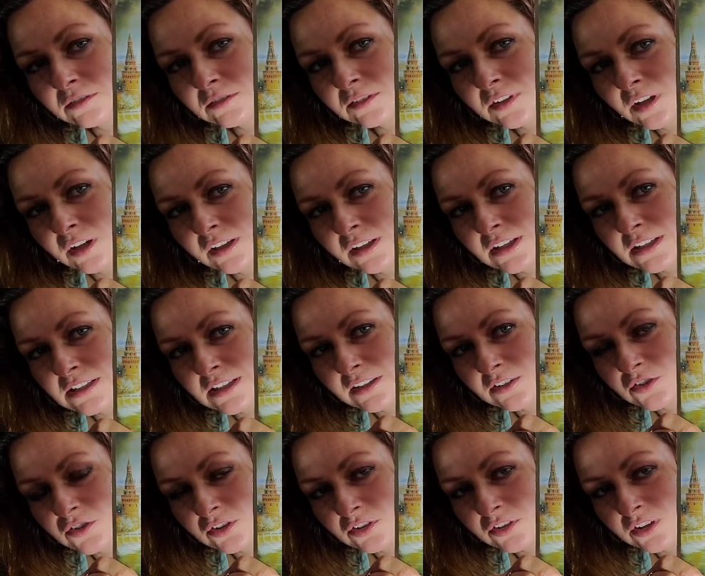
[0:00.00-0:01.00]

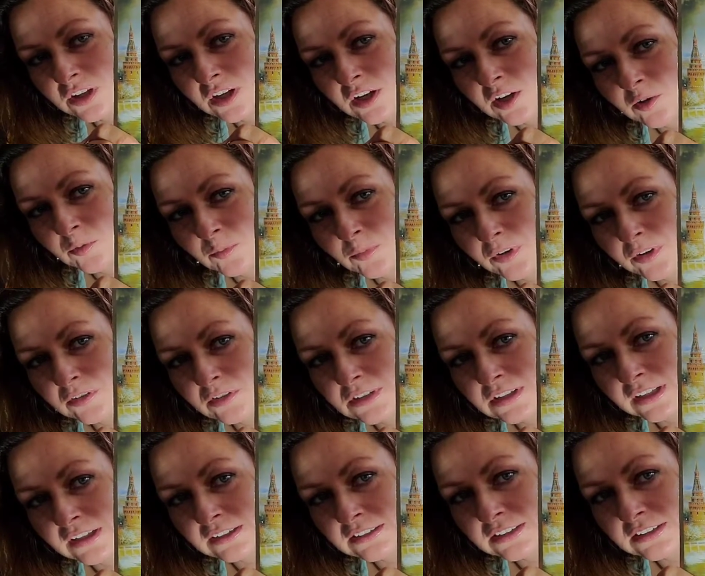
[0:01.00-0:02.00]
architectural
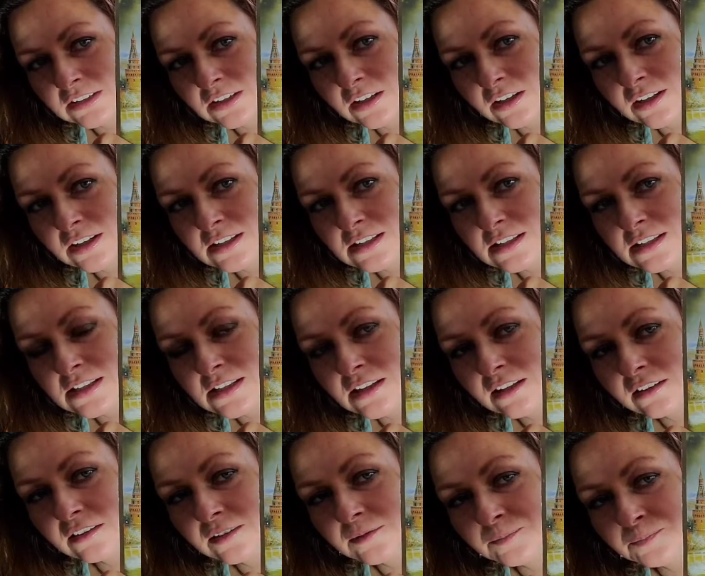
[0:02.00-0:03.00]
building, as
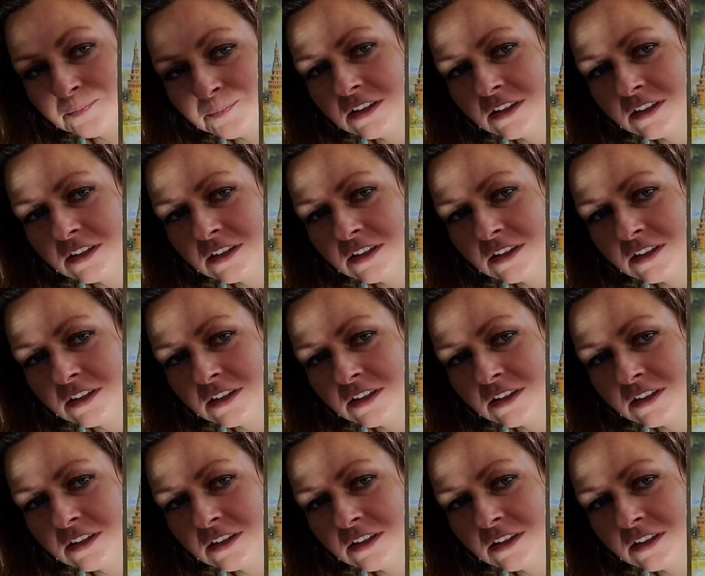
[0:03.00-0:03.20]
the